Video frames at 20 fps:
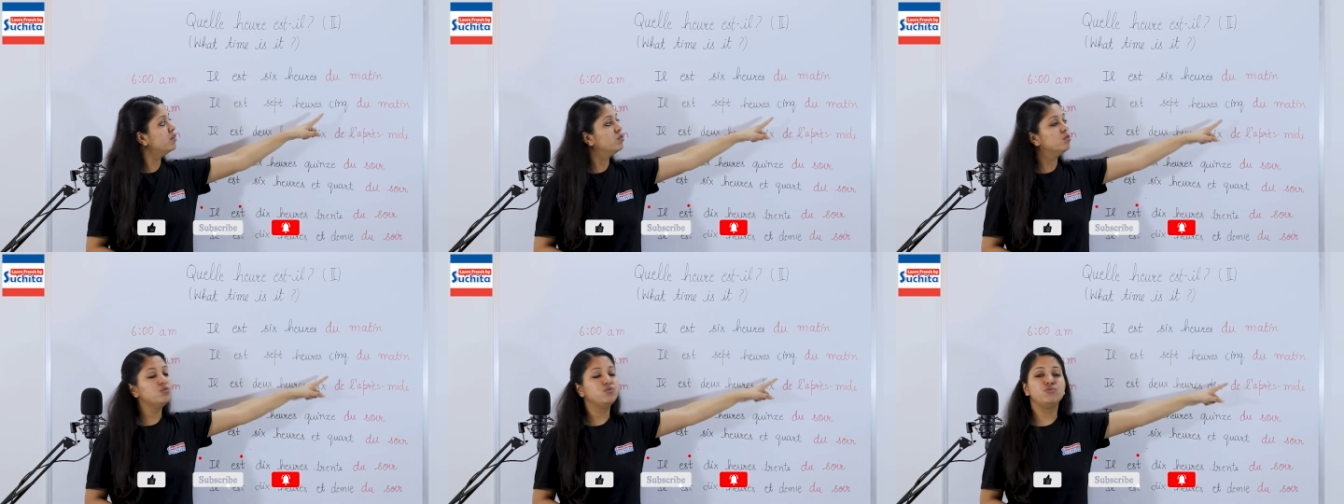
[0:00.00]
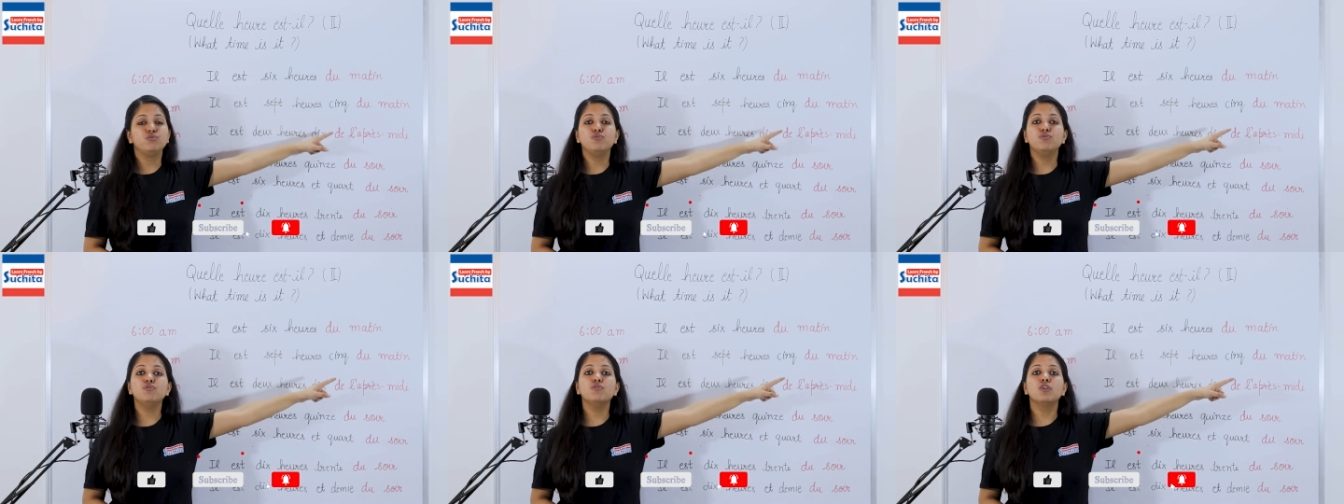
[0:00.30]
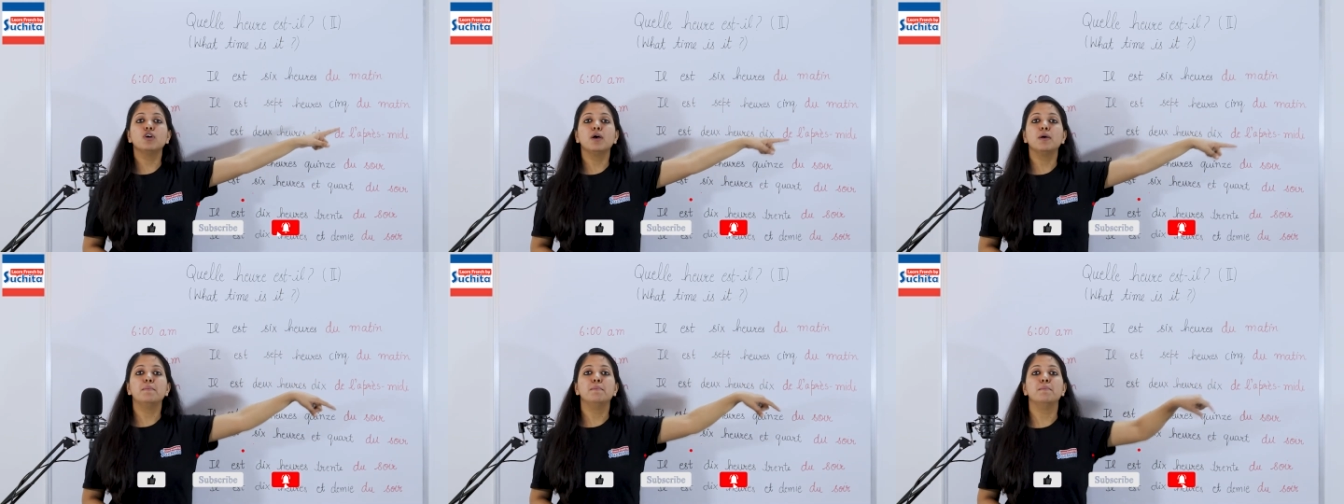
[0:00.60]

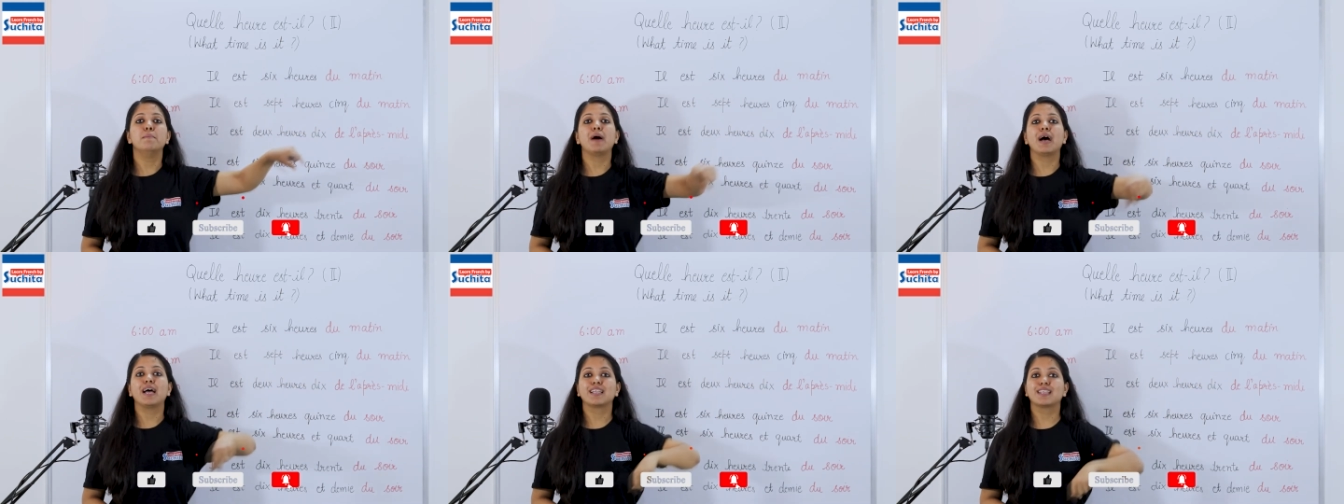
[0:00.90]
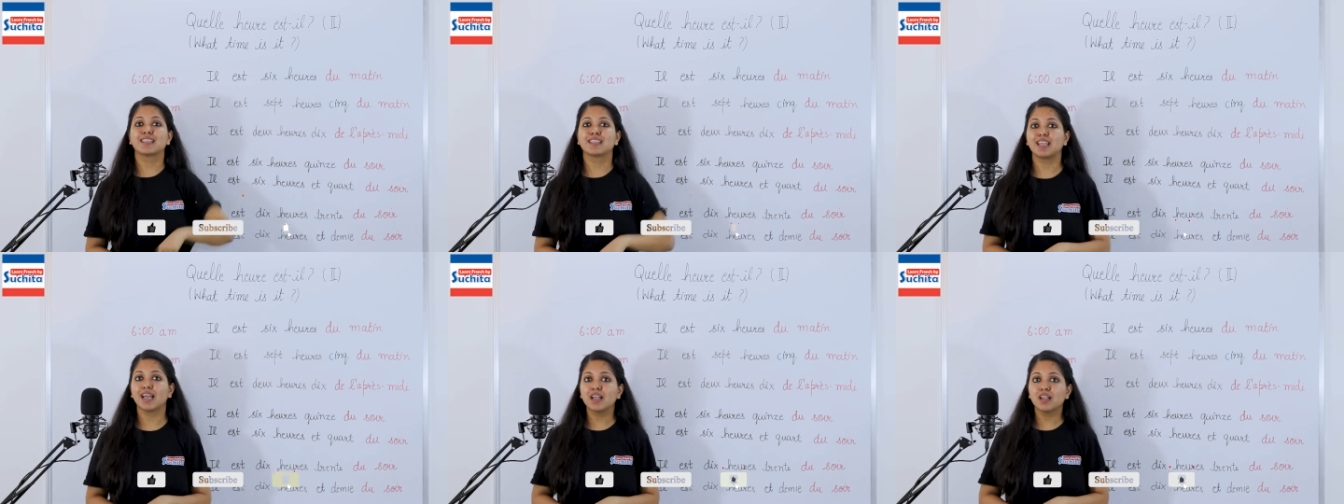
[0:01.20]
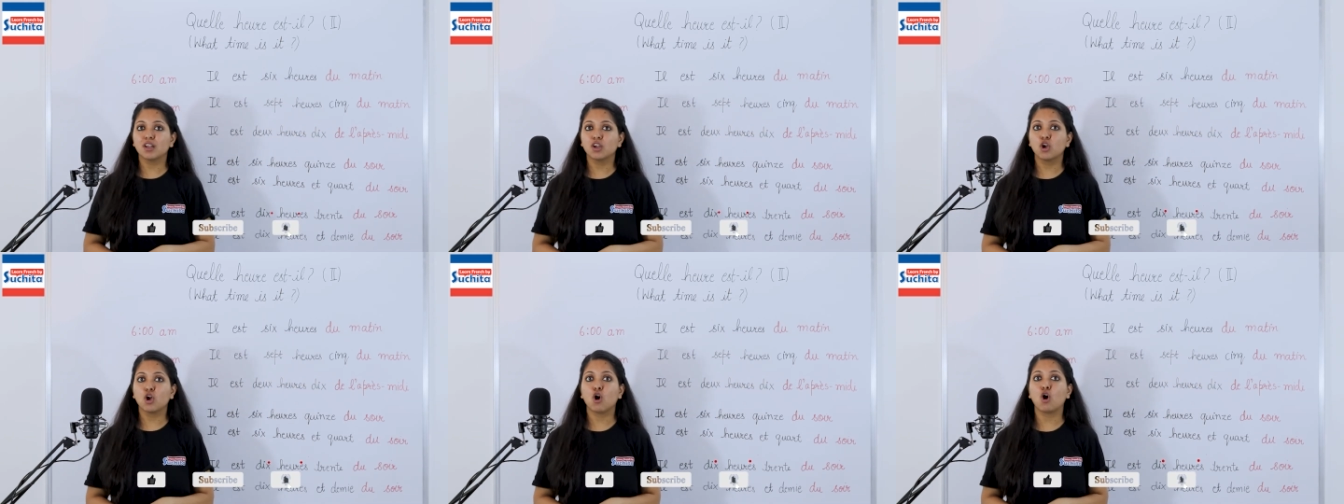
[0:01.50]
Du matin,
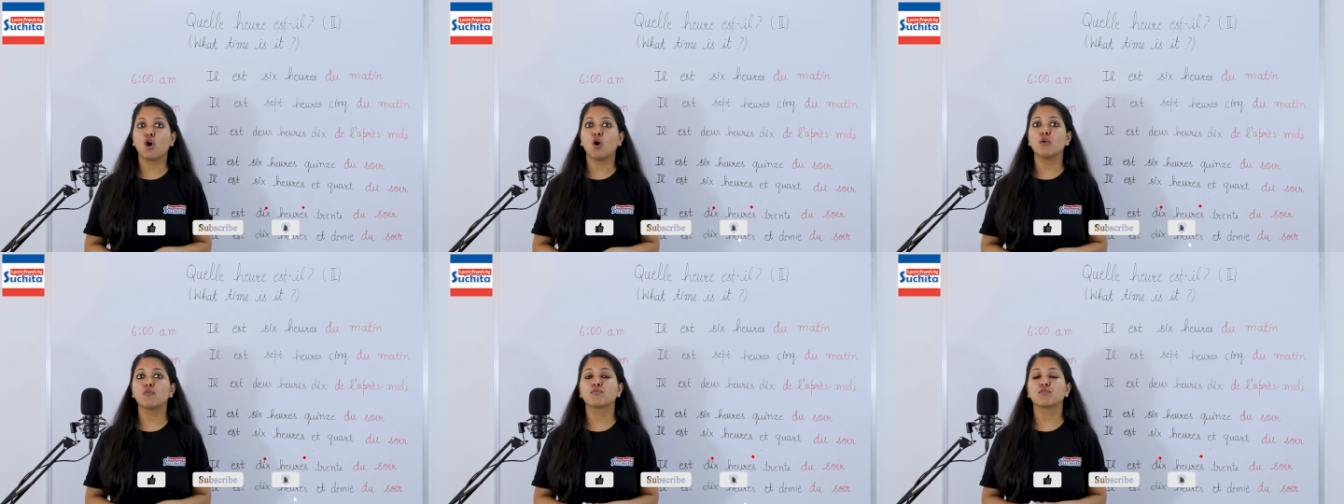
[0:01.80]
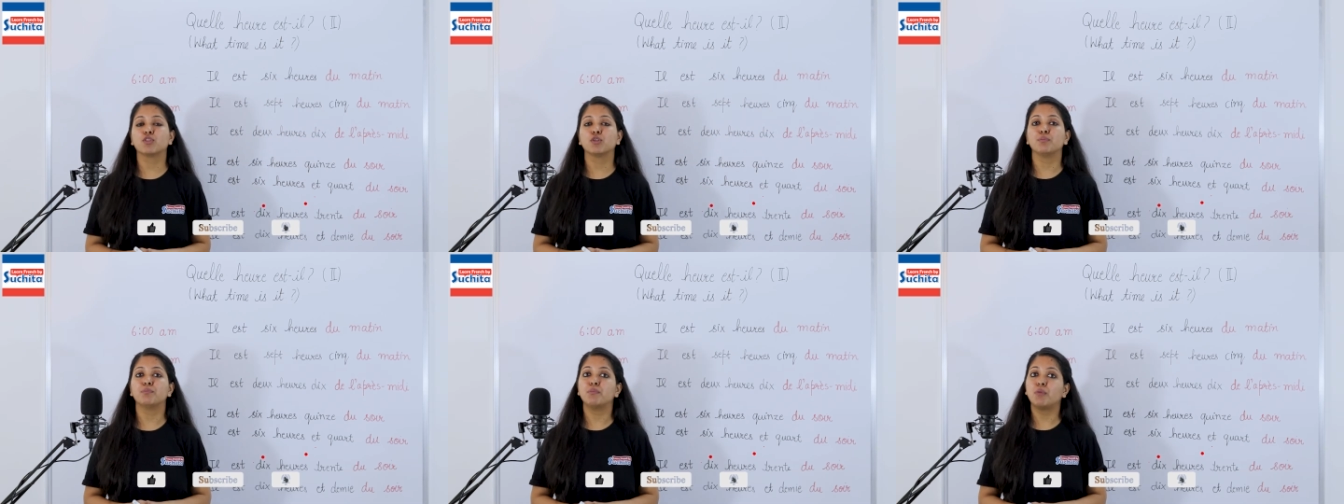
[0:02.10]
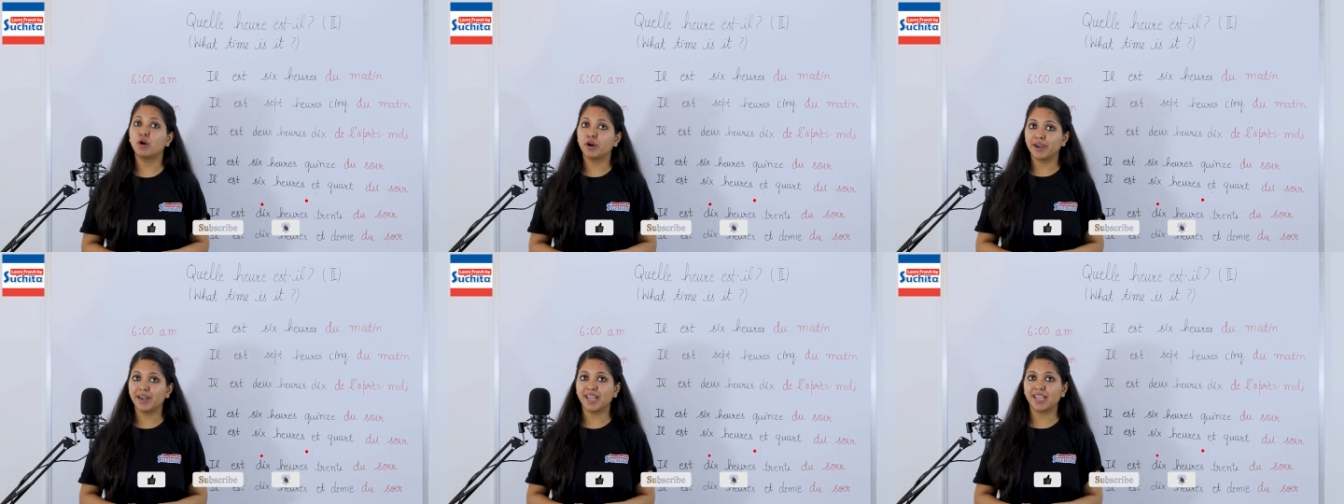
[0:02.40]
of the
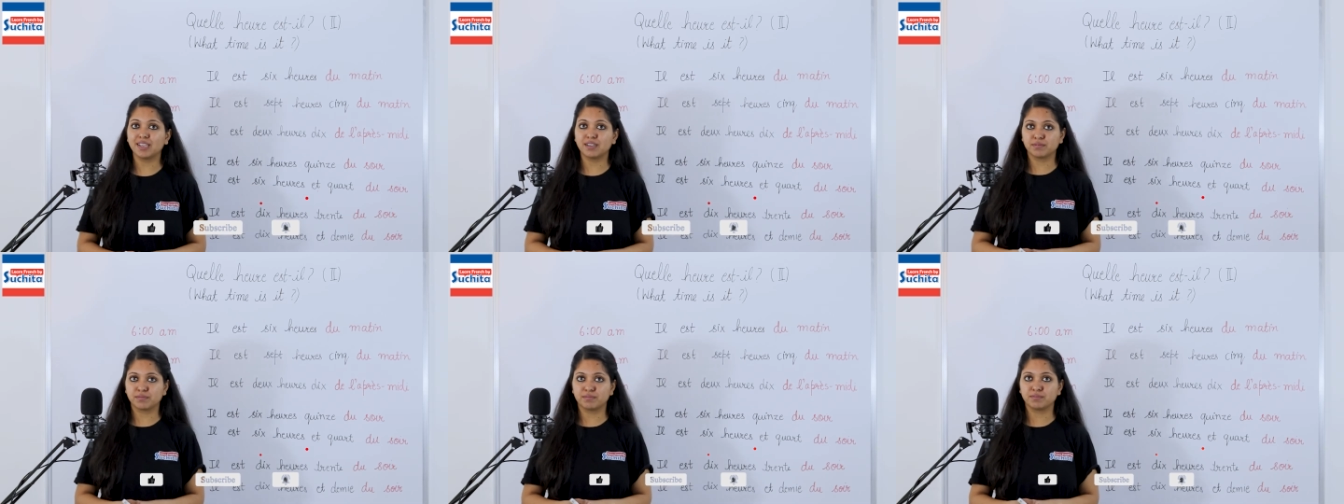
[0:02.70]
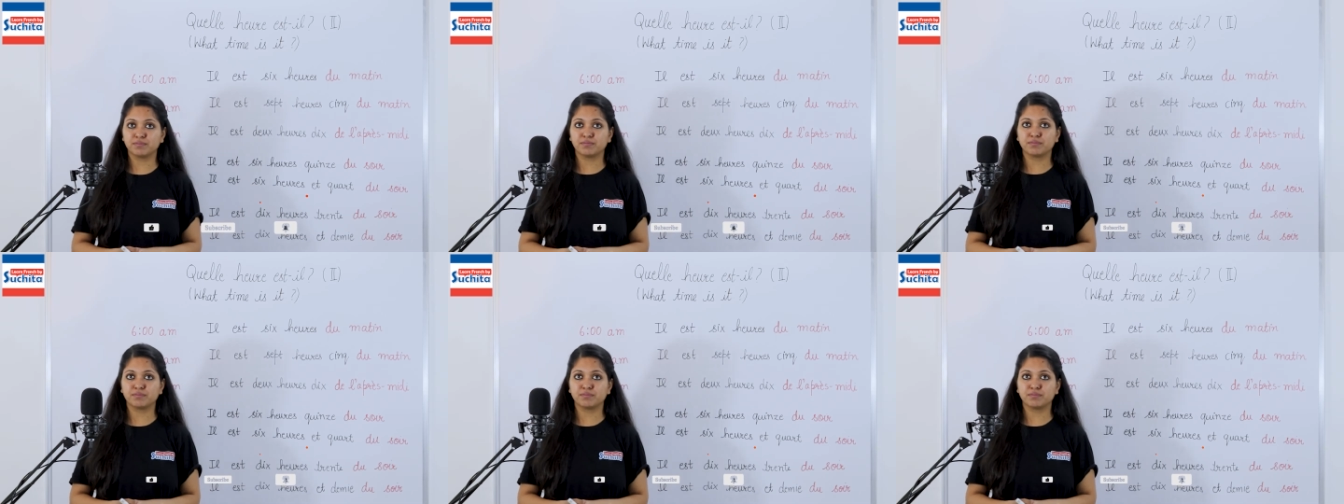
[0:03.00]
morning.